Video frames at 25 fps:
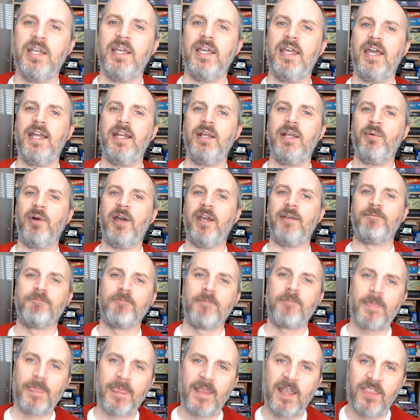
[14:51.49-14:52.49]
Anyway,
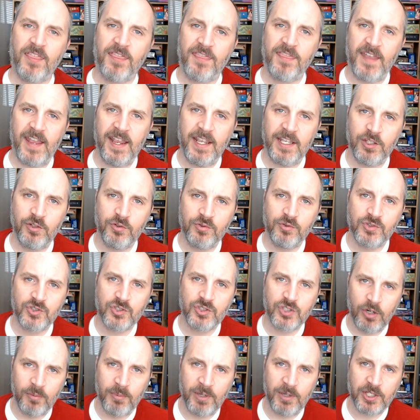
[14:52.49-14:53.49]
thank you
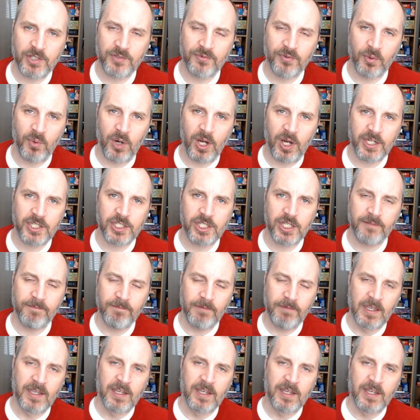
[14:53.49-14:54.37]
so much for watching.